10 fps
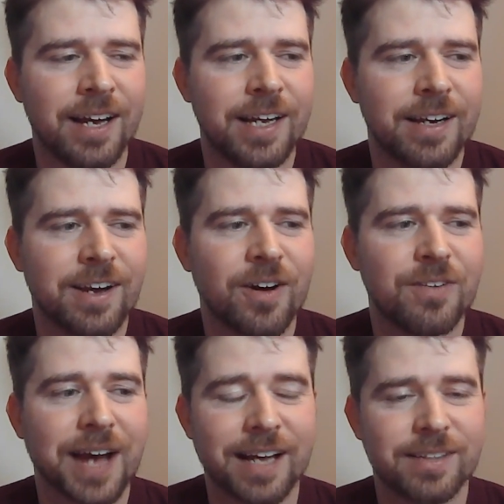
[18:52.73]
a
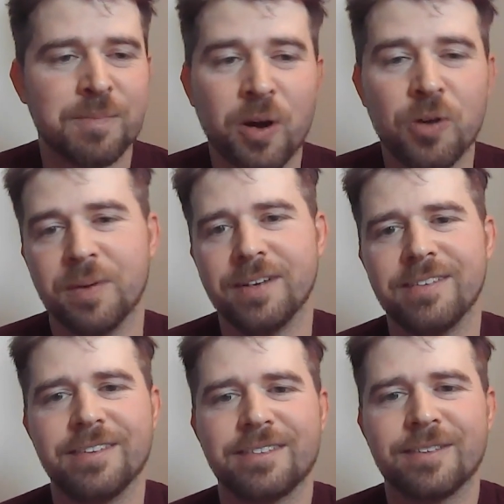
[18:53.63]
kind of, at the moment,
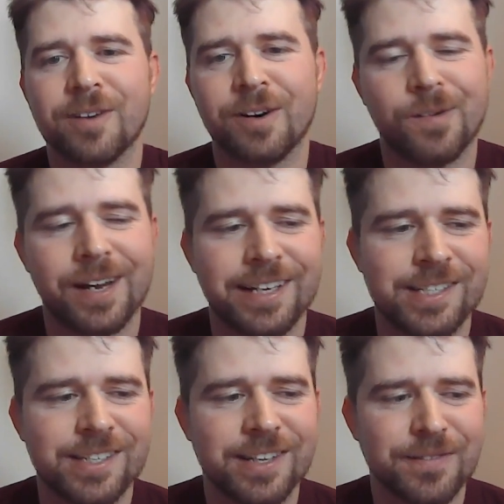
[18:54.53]
or at
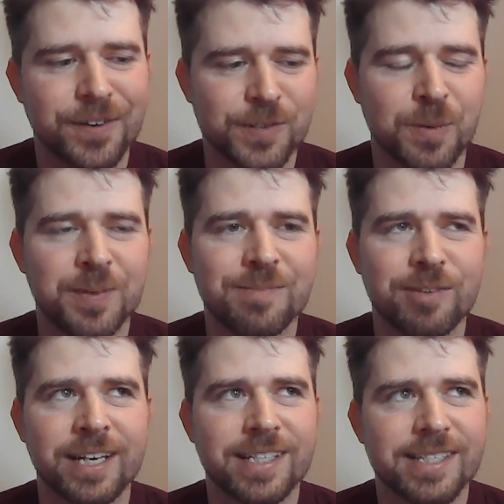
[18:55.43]
least in the first one, we
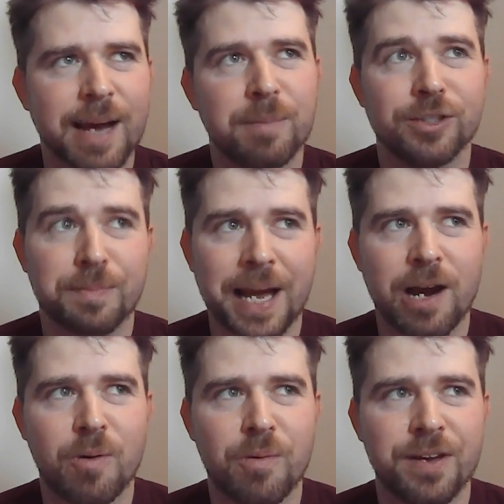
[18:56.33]
didn't really establish a
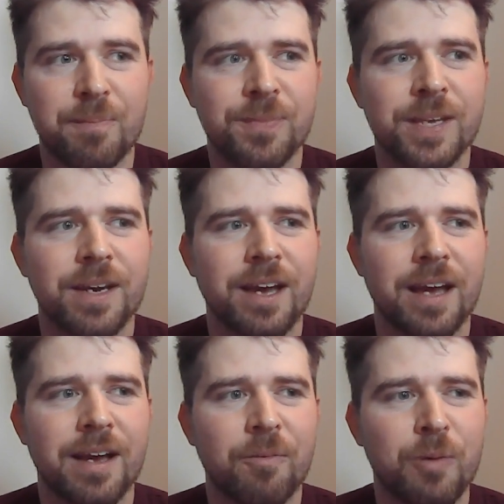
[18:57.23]
power with him.
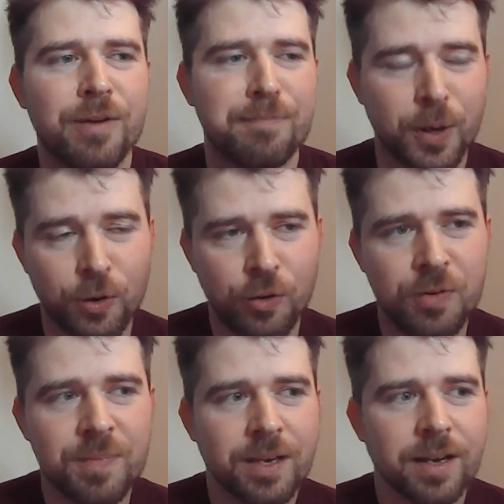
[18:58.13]
With
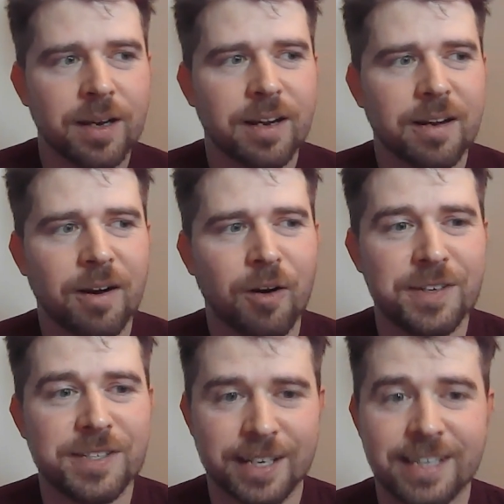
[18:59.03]
Pooh,
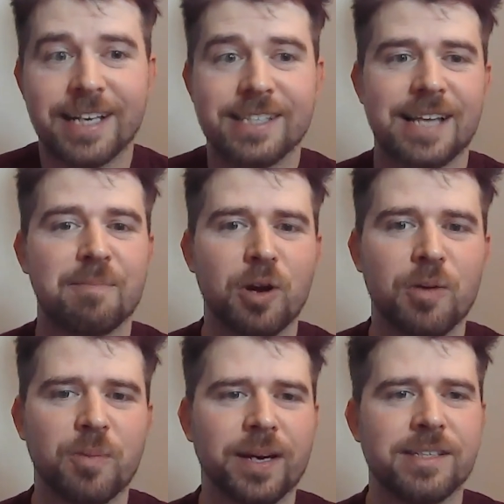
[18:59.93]
obviously there's that
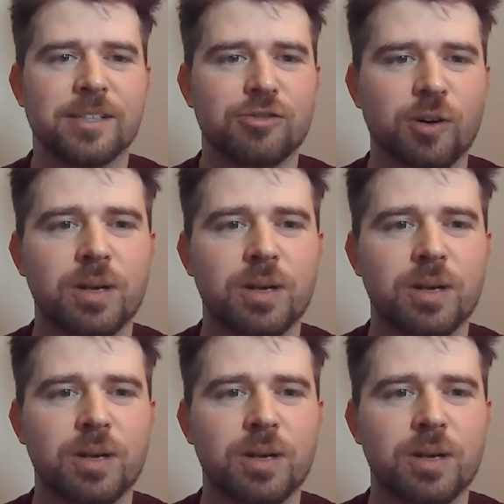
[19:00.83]
moment where he's